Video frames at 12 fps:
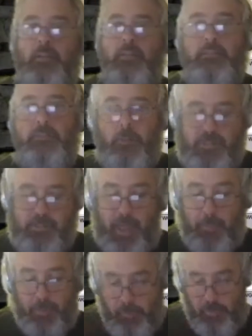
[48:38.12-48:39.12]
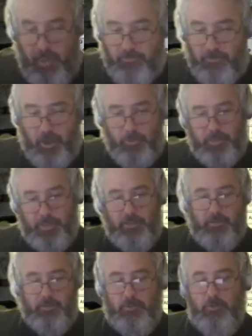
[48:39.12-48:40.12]
So once we're happy with our flight
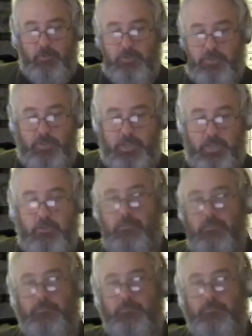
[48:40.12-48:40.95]
plan, it all looks pretty good.